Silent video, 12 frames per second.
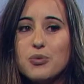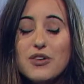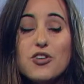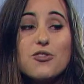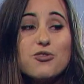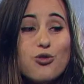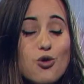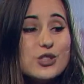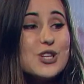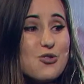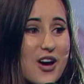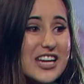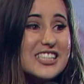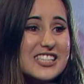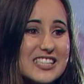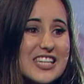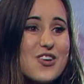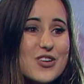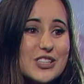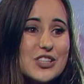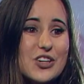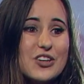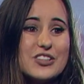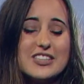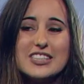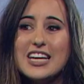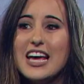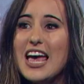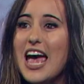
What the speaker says: we've got four generations here in church.